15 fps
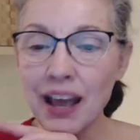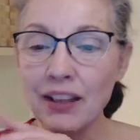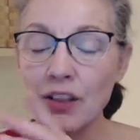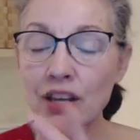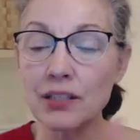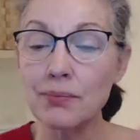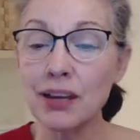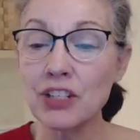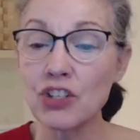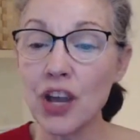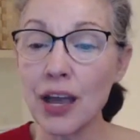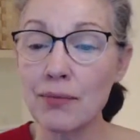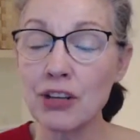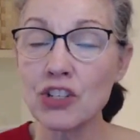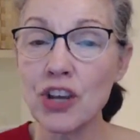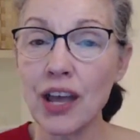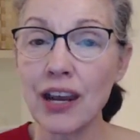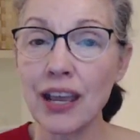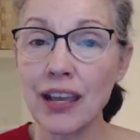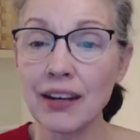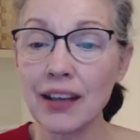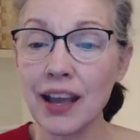I lost my job at John
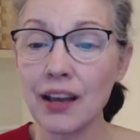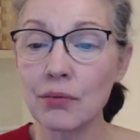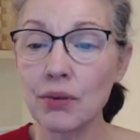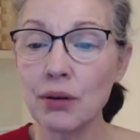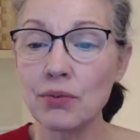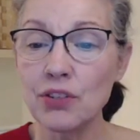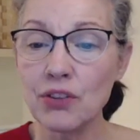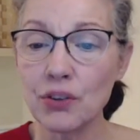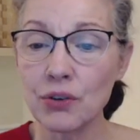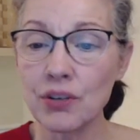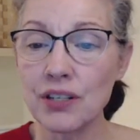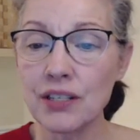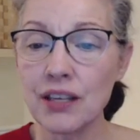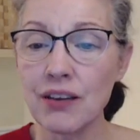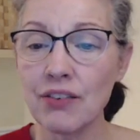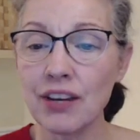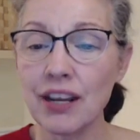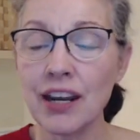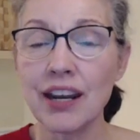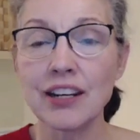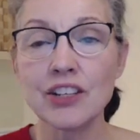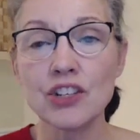Hancock when I was 37
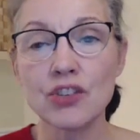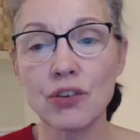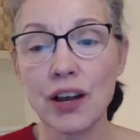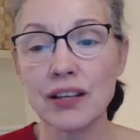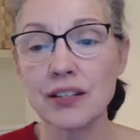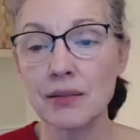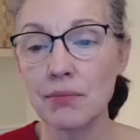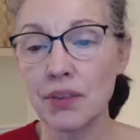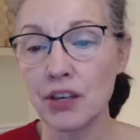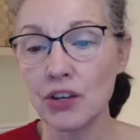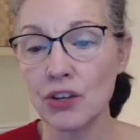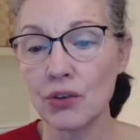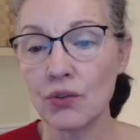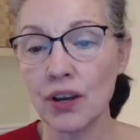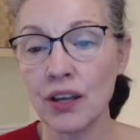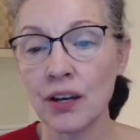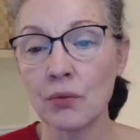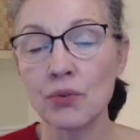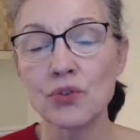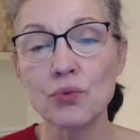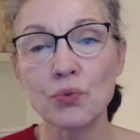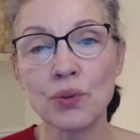and had to try something new, and
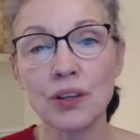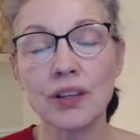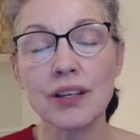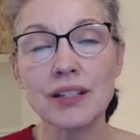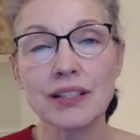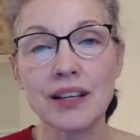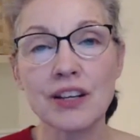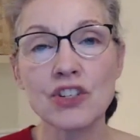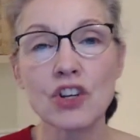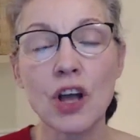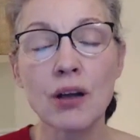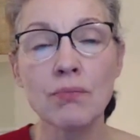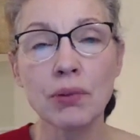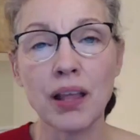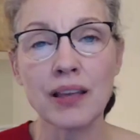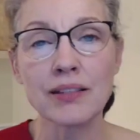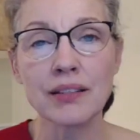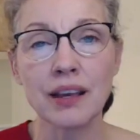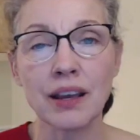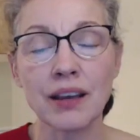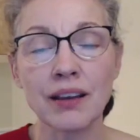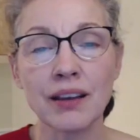it was really such a
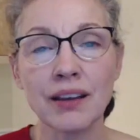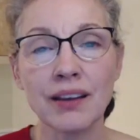blessing.